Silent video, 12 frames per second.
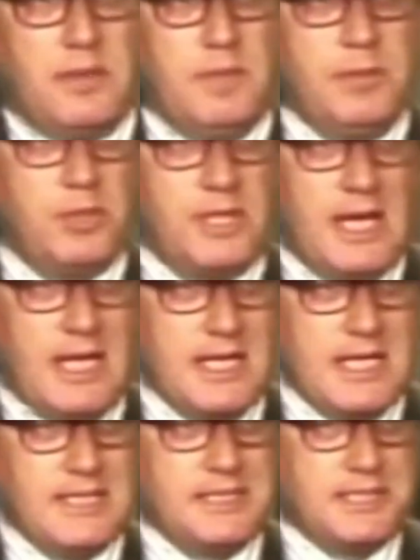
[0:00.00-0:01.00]
We would not
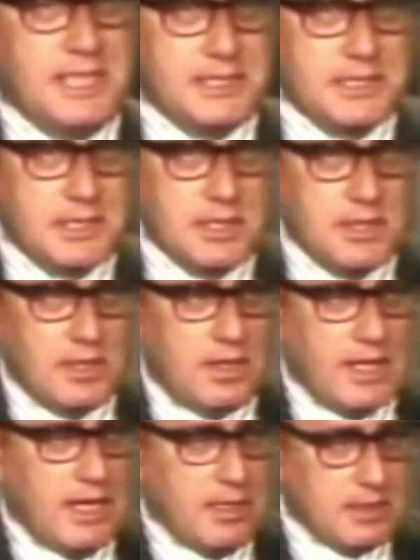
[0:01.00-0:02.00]
insist
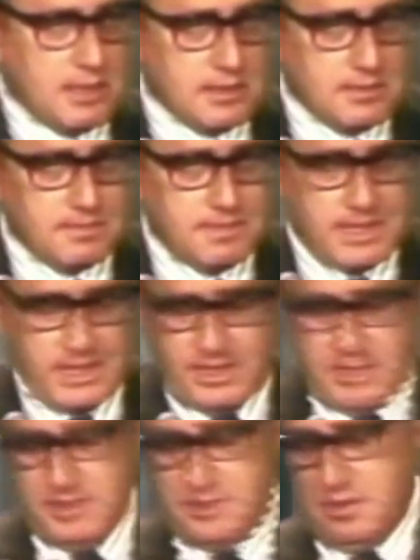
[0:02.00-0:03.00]
on our
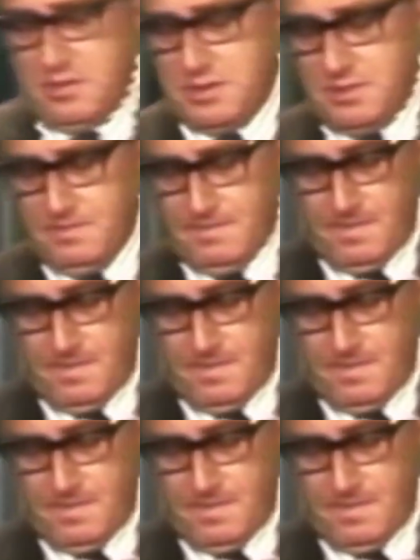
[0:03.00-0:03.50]
particular solution.